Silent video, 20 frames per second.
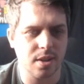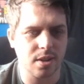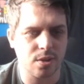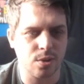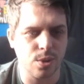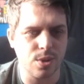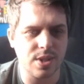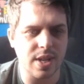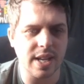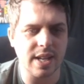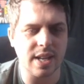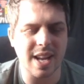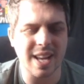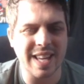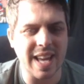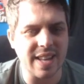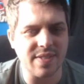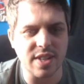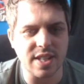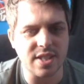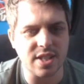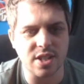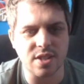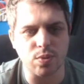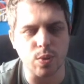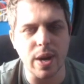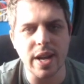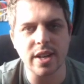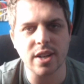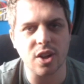Crusader, again, this is
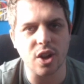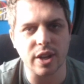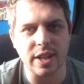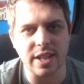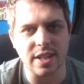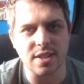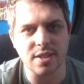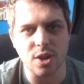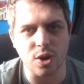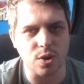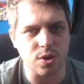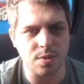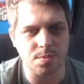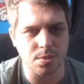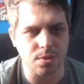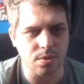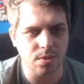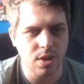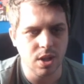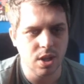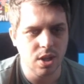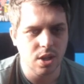written like it's gospel.